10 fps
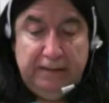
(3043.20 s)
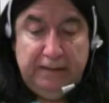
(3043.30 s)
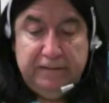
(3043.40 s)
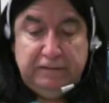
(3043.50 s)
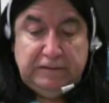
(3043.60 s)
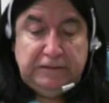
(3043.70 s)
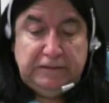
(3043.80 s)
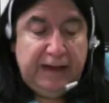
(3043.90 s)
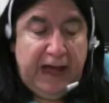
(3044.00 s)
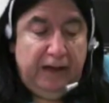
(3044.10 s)
Now,
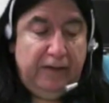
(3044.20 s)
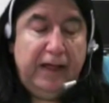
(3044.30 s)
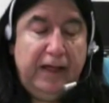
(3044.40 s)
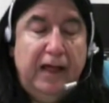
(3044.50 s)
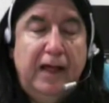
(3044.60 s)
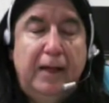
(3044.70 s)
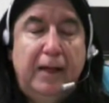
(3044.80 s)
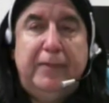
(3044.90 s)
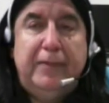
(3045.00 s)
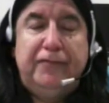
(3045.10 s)
before
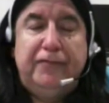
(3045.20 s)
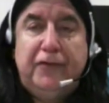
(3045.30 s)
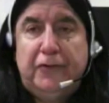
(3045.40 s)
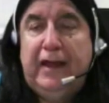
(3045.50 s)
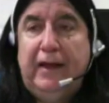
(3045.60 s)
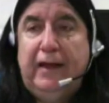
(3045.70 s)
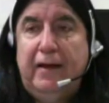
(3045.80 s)
I end,